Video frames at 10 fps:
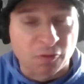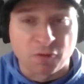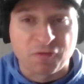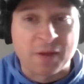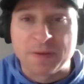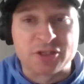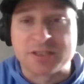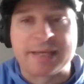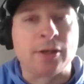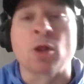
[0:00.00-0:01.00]
finally just
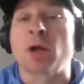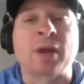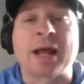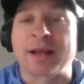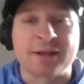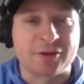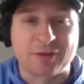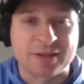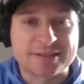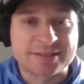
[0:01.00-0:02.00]
say, no, look, we're not going to do
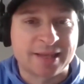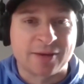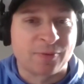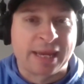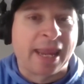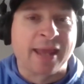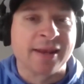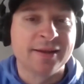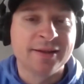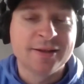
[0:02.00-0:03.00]
this. Like we can't
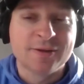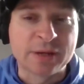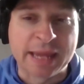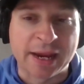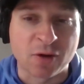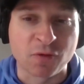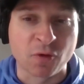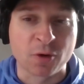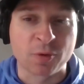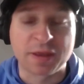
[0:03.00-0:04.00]
go
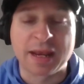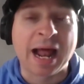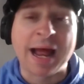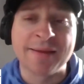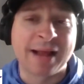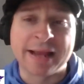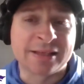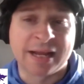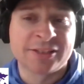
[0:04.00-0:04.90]
forward with it. I